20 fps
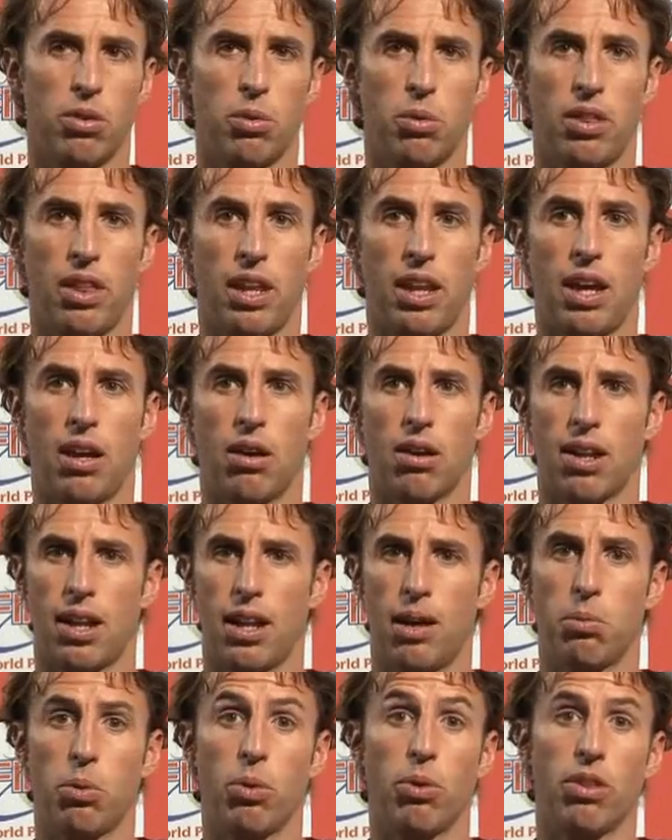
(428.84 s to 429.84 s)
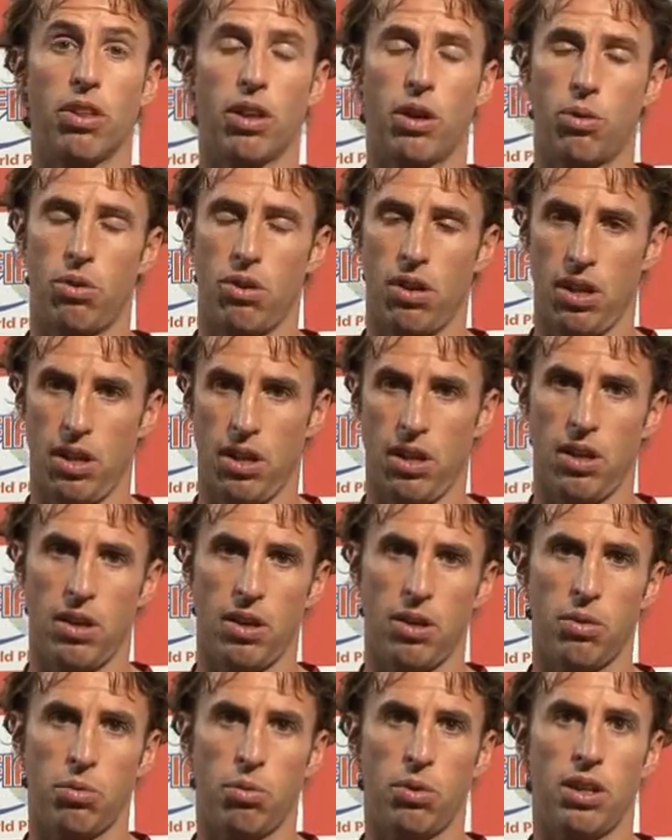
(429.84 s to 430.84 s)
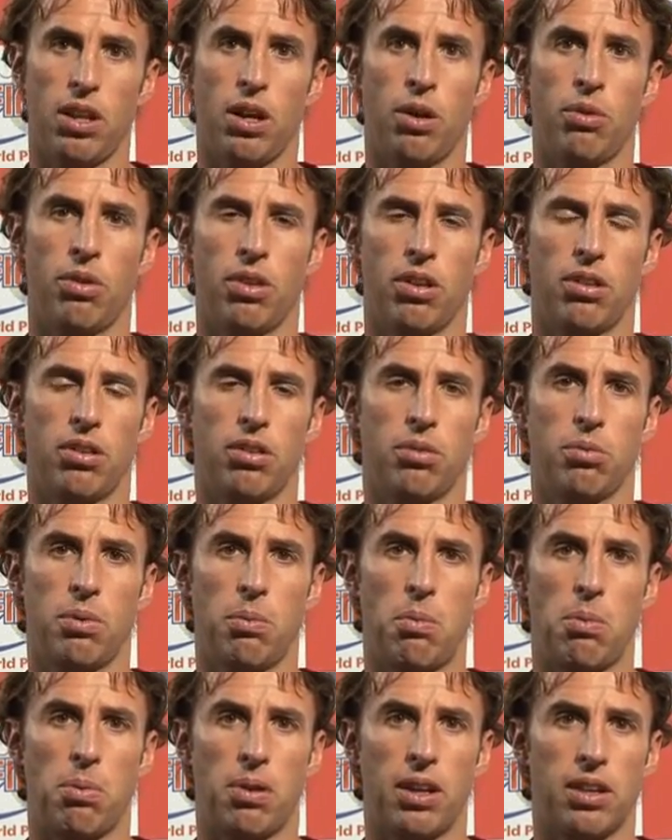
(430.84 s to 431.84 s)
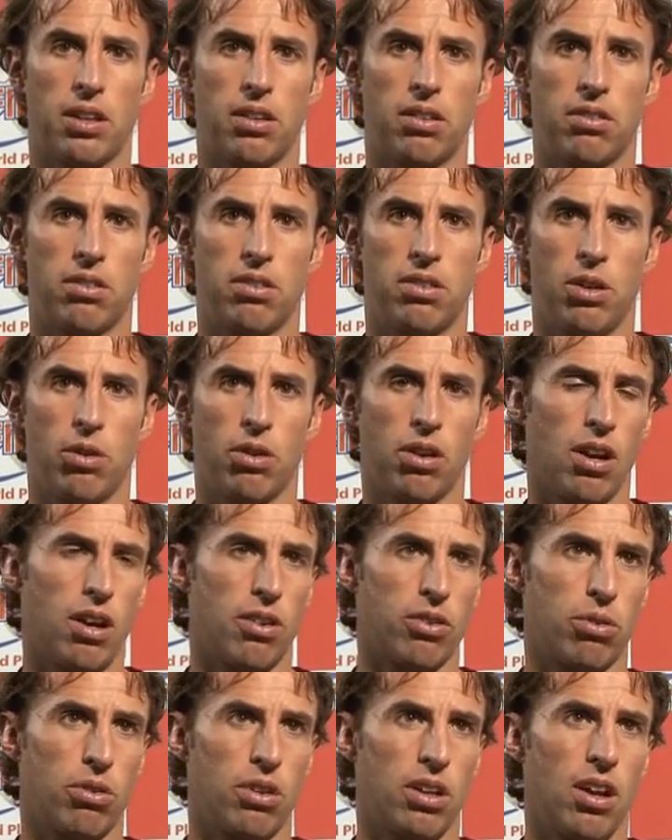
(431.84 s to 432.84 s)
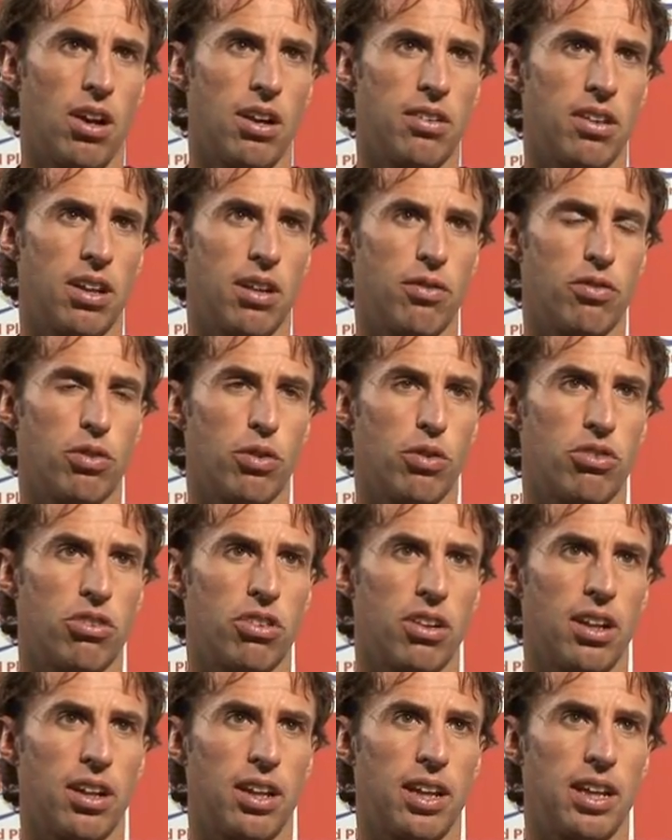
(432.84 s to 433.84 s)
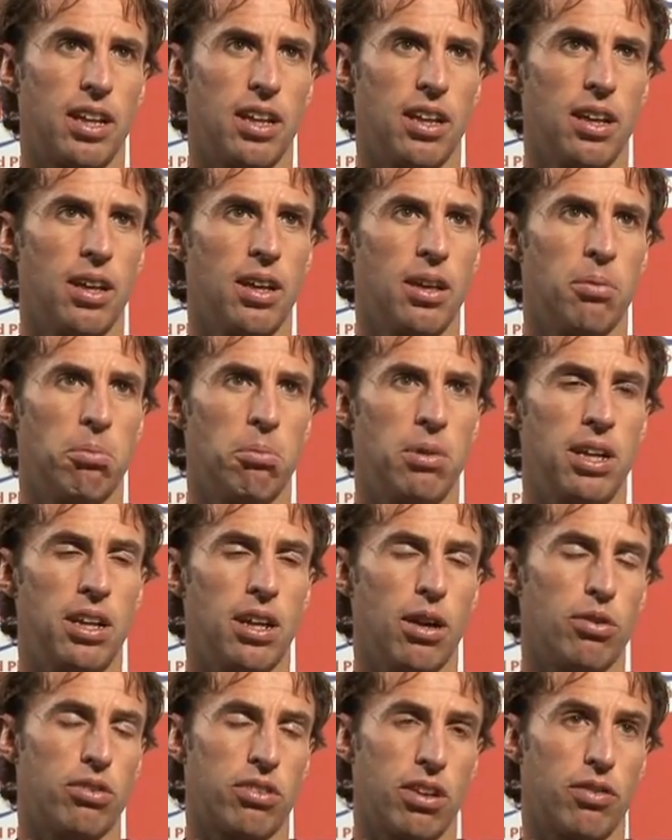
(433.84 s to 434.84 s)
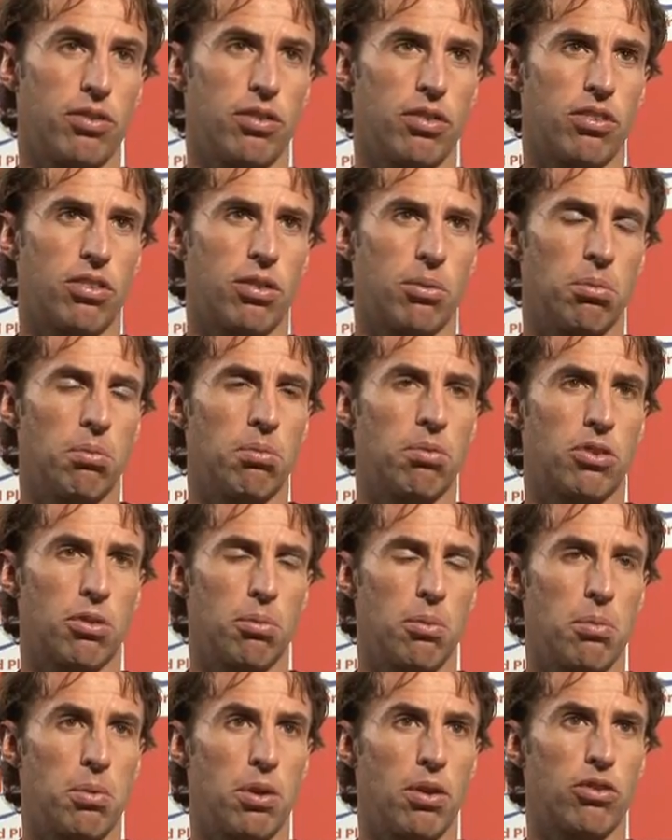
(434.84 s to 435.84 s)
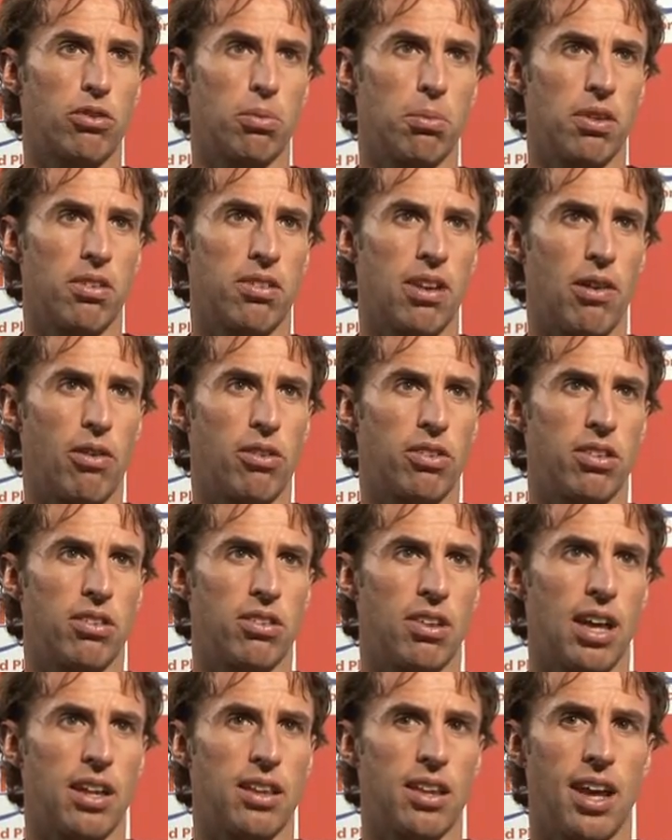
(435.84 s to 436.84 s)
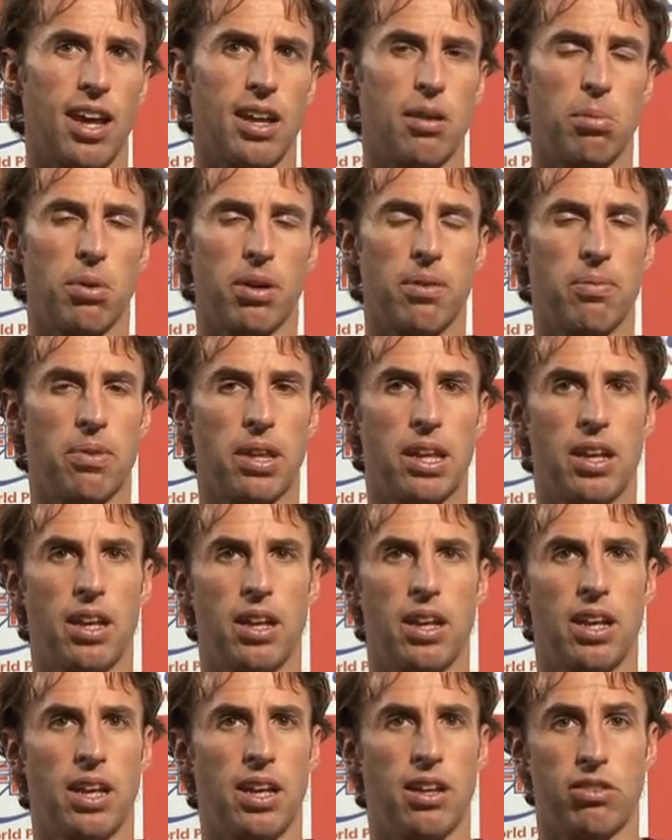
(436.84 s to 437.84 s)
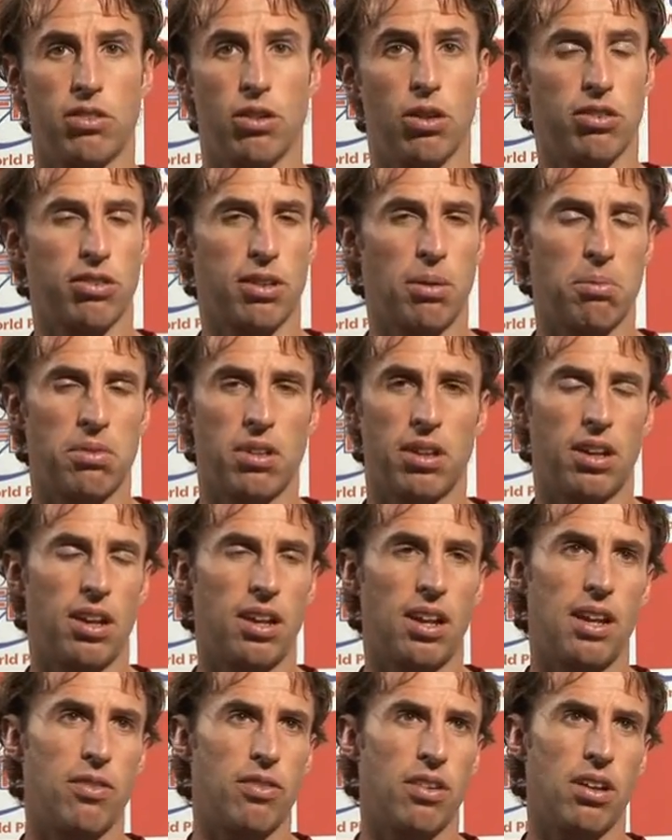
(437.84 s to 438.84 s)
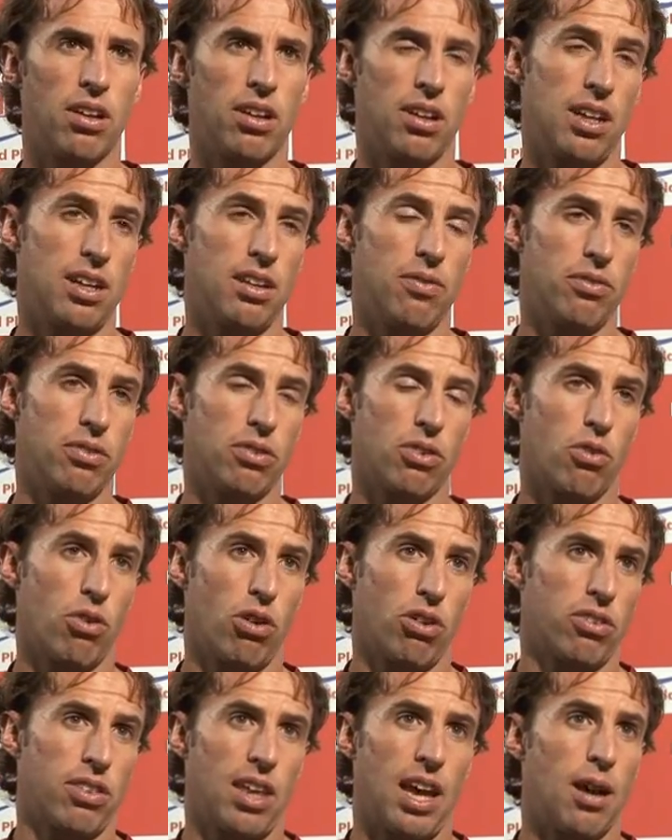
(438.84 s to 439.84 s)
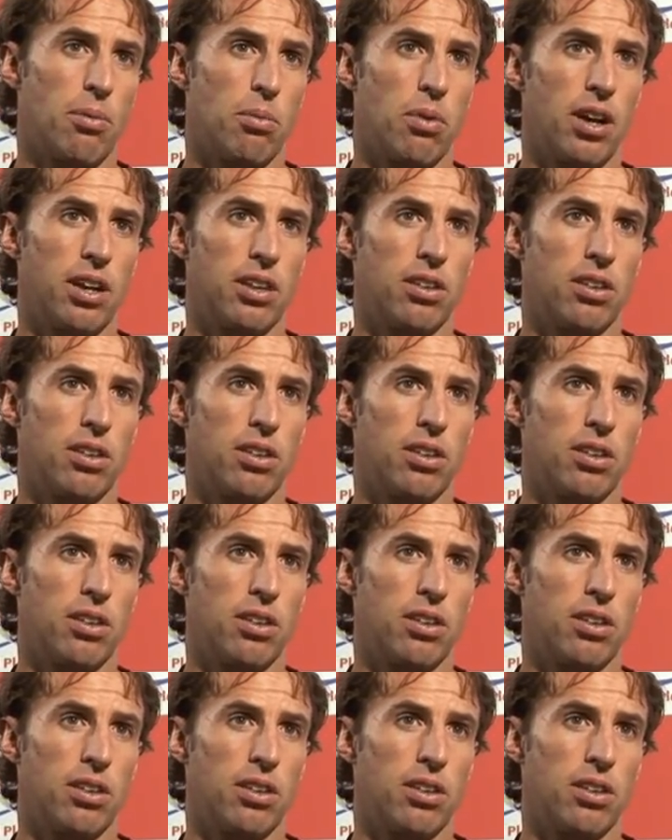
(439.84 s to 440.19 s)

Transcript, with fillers: or, within our club although we know that when we played Newcastle United, unfortunately, Mido suffered some, some abuse from the terraces that day, but it's not something that had even crossed our